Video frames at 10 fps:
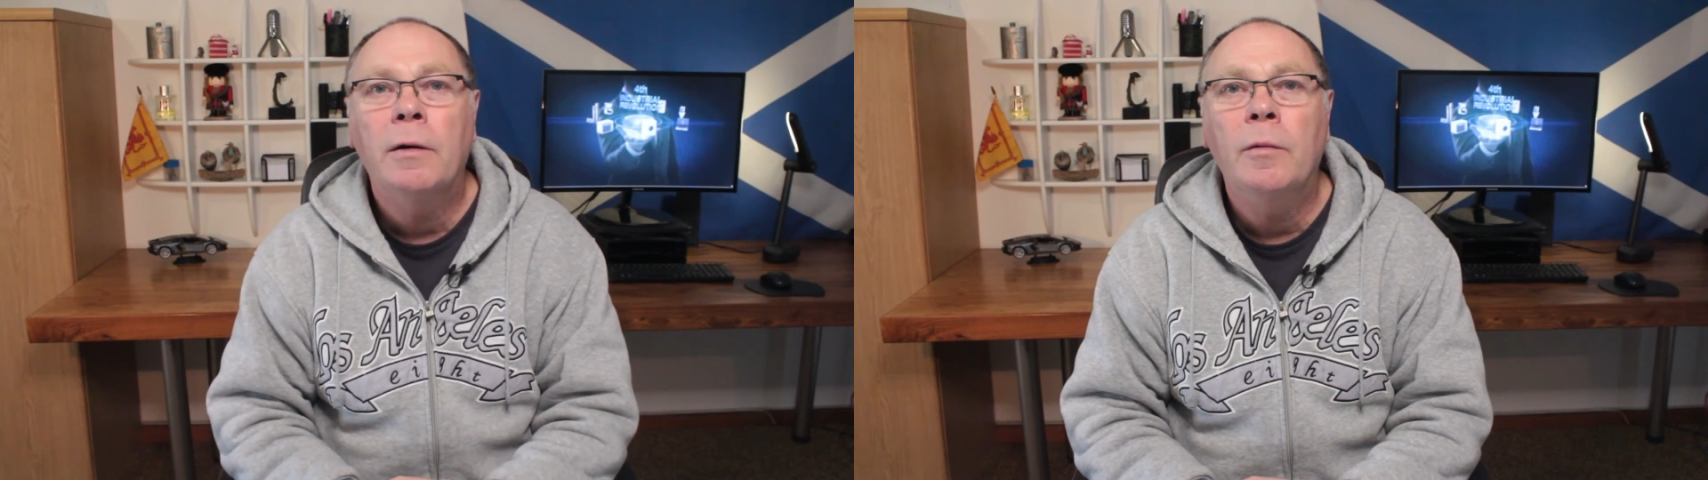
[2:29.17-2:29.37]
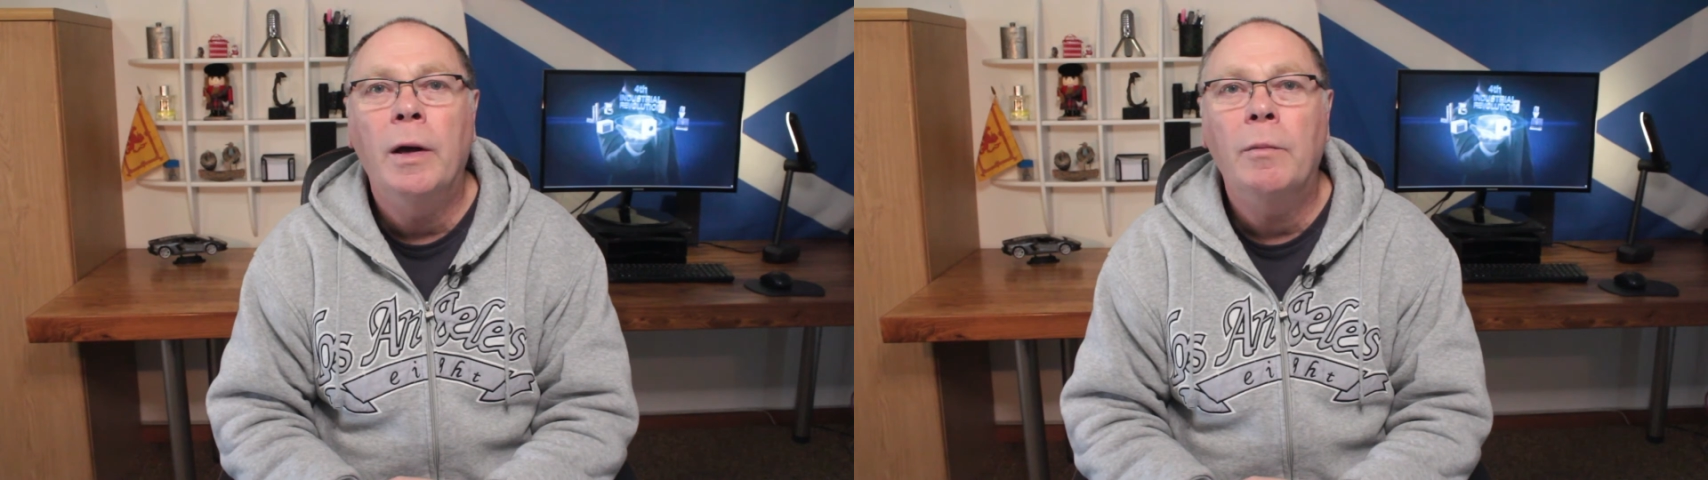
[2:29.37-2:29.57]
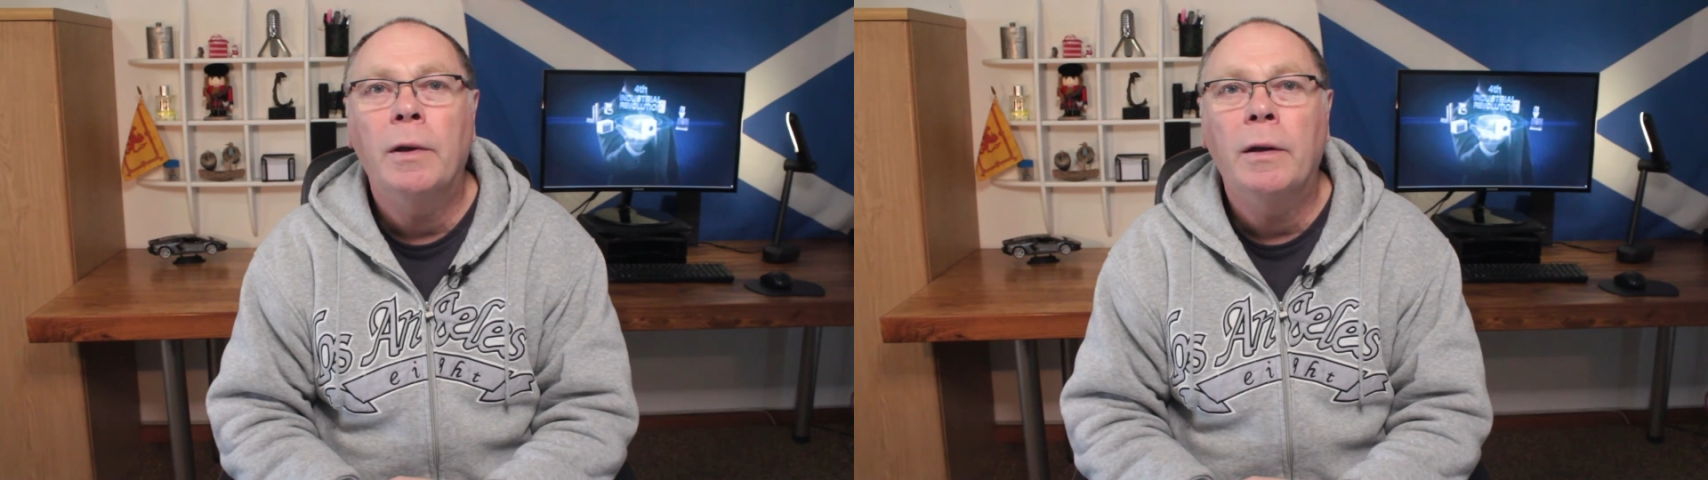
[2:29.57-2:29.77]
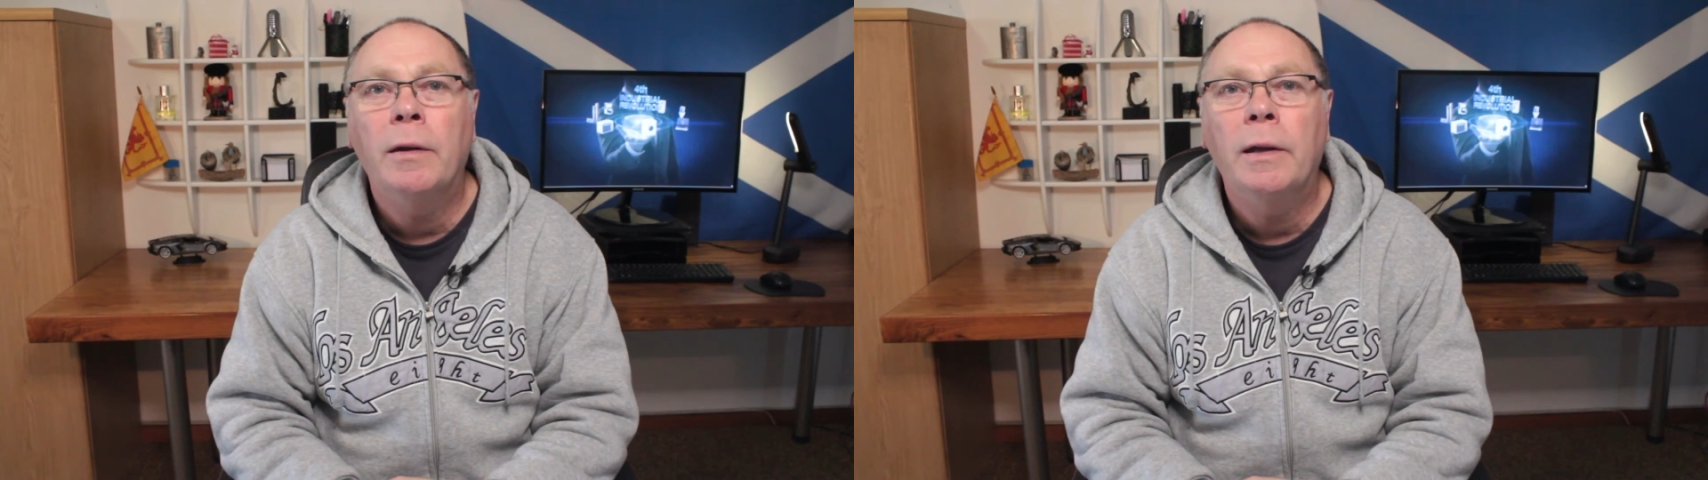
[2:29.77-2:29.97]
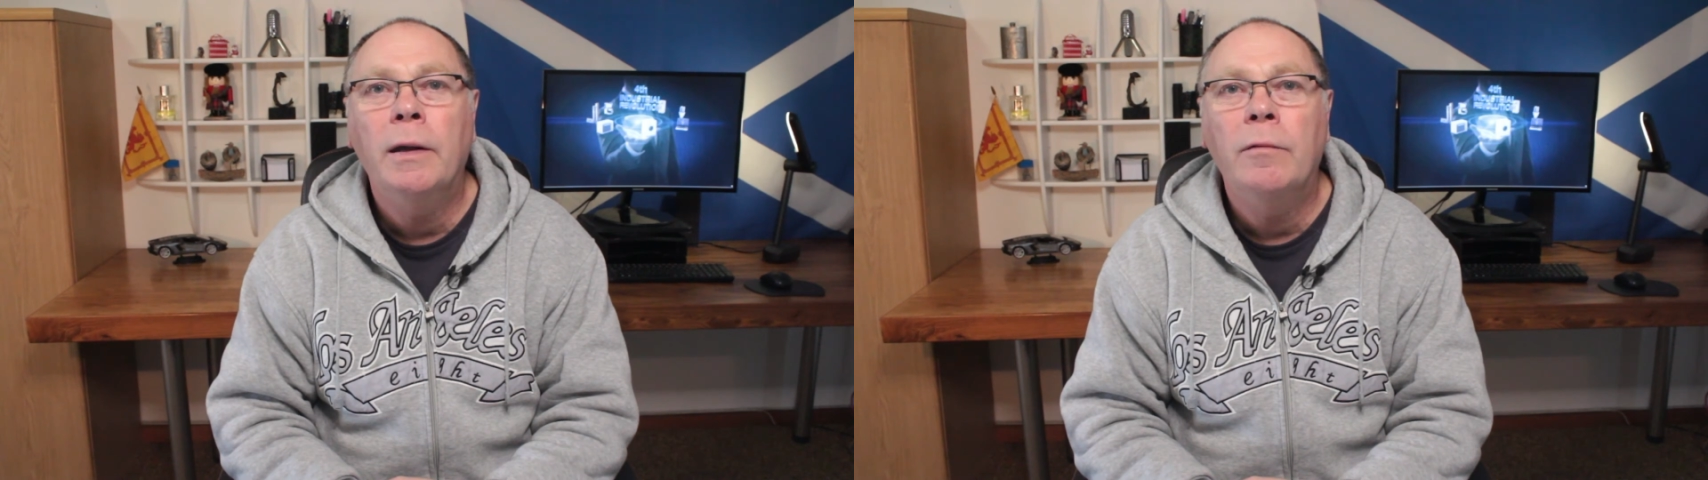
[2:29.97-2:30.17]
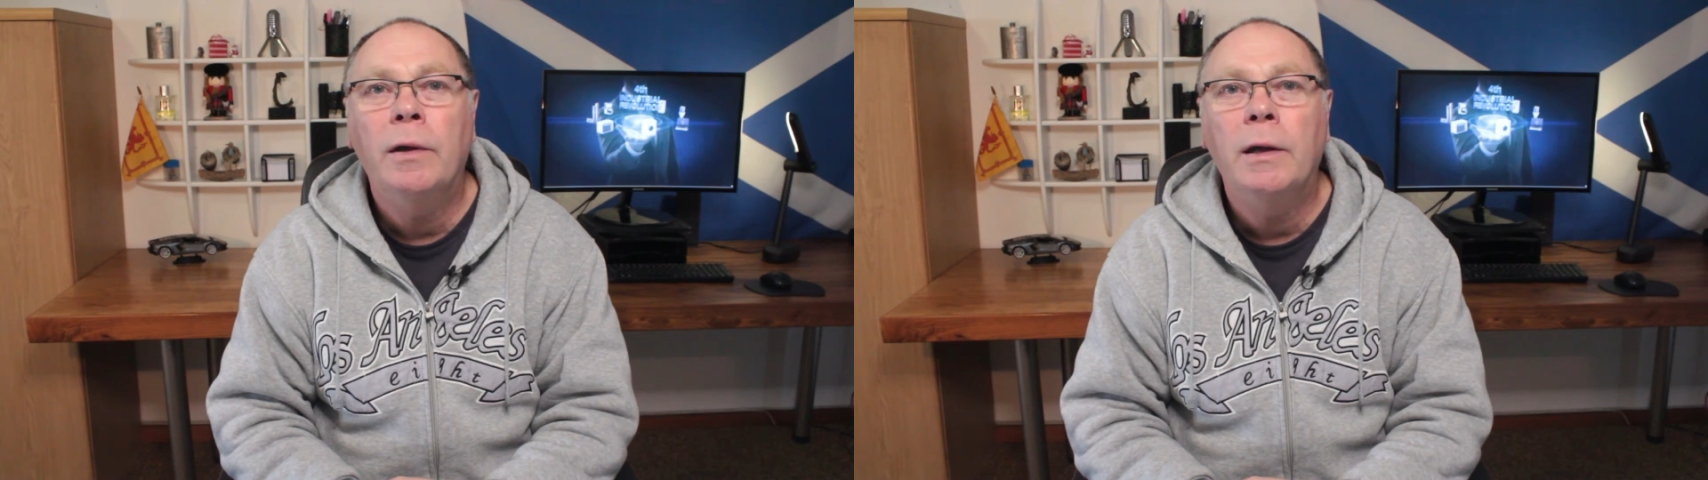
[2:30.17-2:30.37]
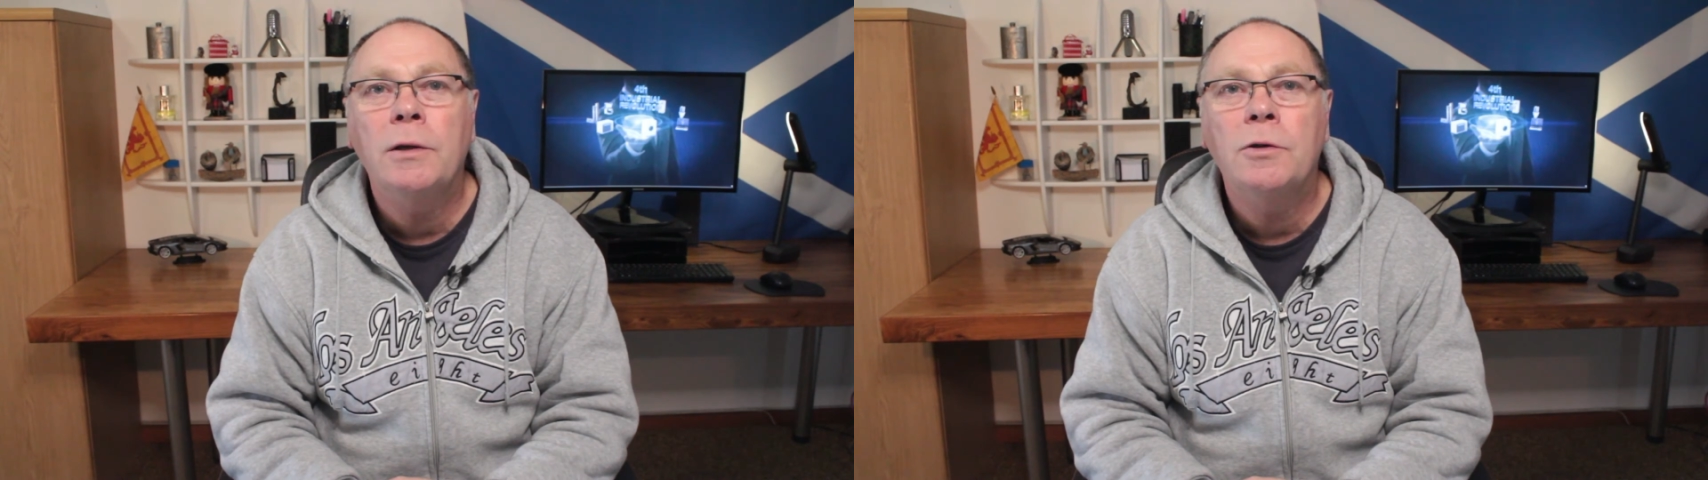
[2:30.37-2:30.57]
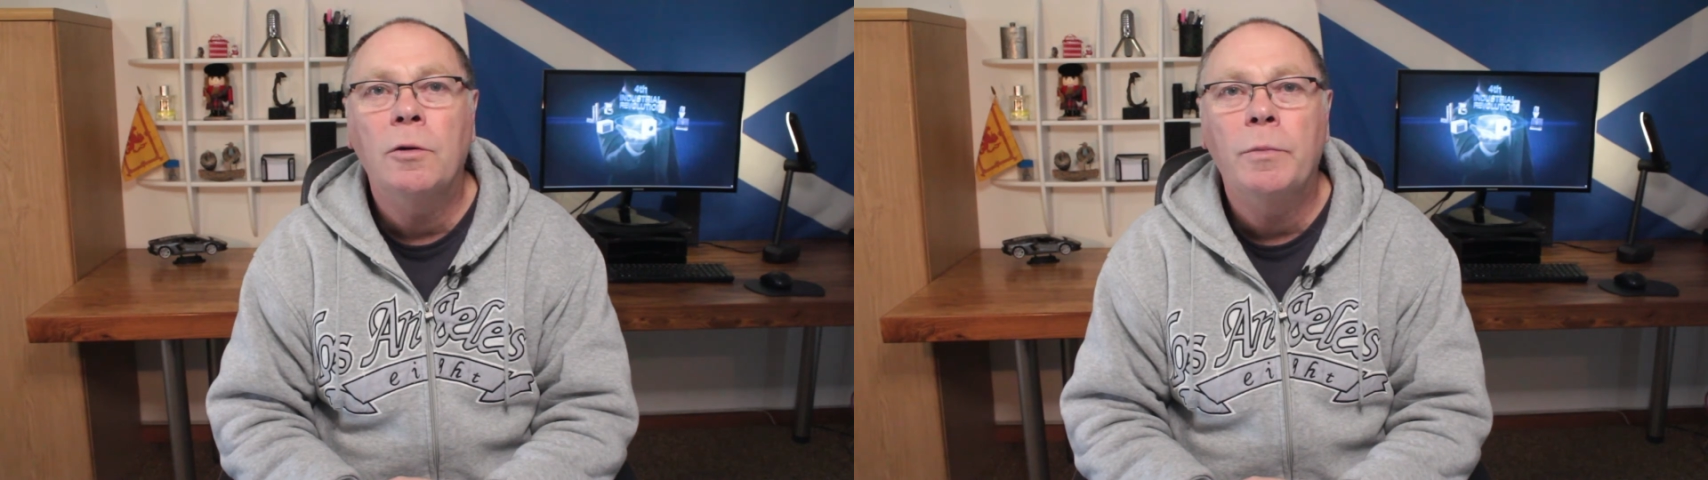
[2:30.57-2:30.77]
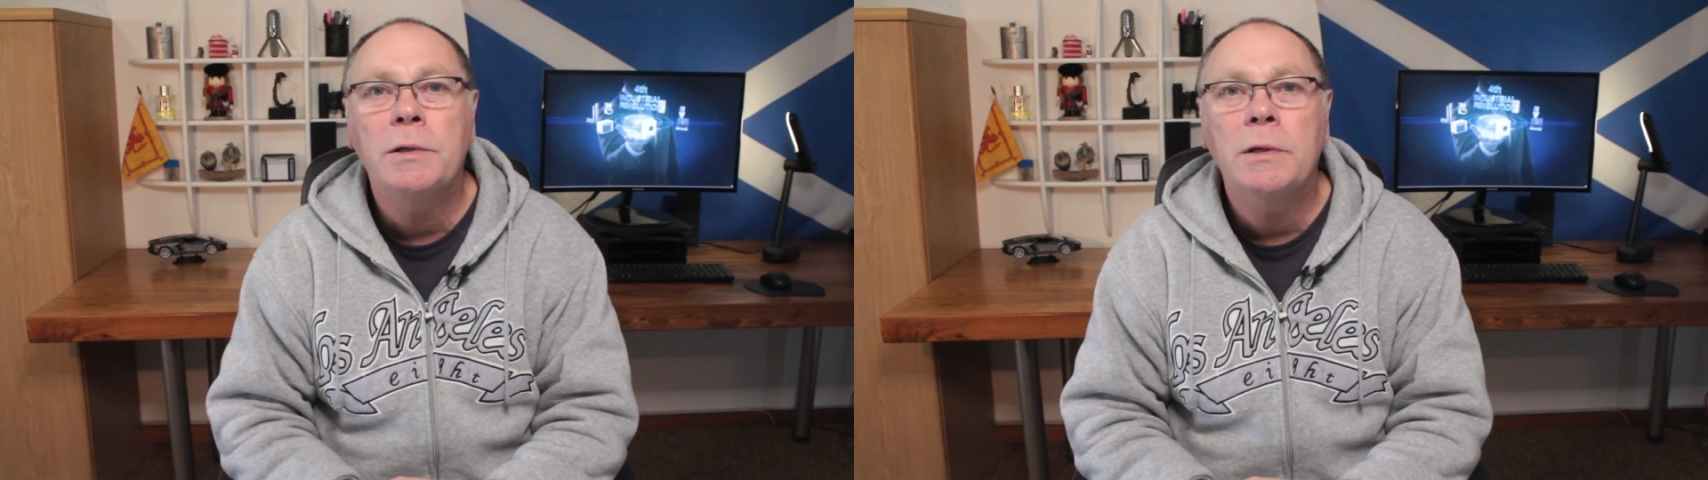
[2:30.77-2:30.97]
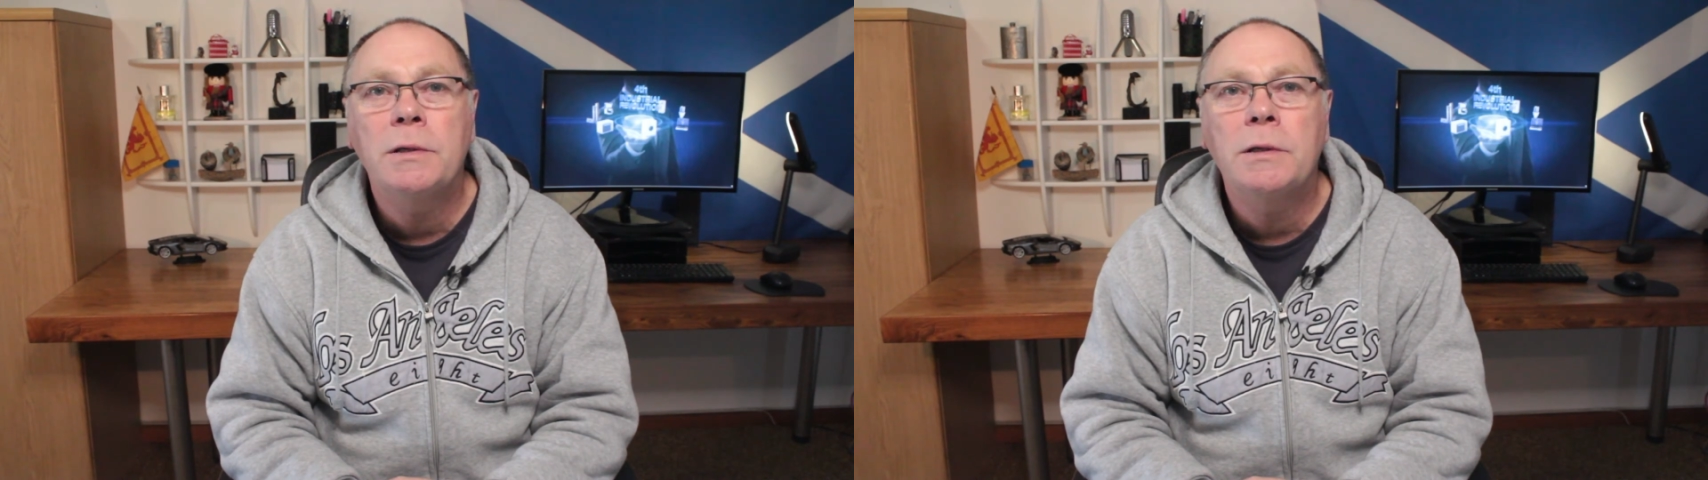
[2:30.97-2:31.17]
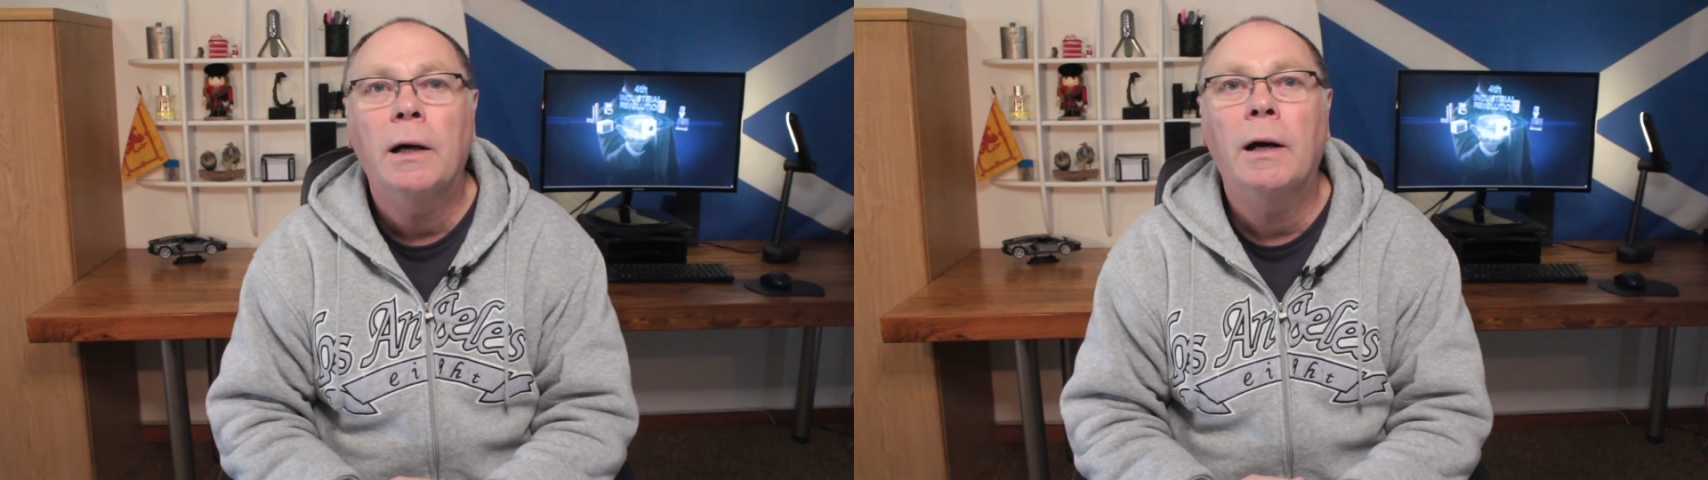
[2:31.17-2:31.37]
remember that at the end of the day it's your business,